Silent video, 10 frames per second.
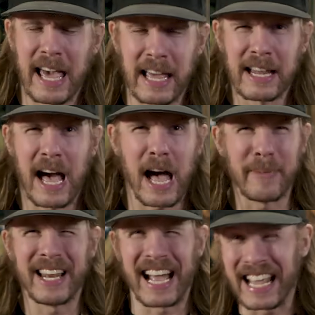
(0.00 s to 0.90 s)
And I
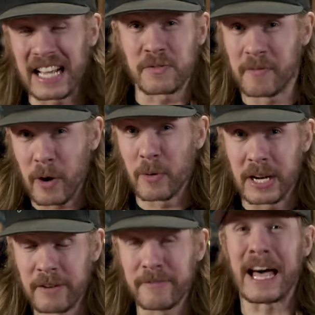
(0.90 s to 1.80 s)
mean, I guess fair
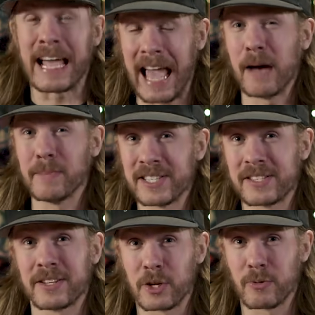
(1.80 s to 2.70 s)
enough, I am
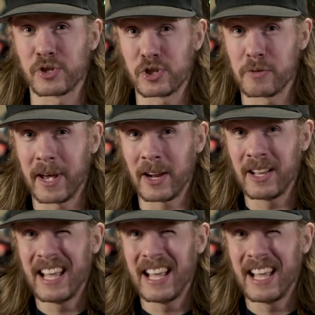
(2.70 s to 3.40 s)
listening to Christian metal,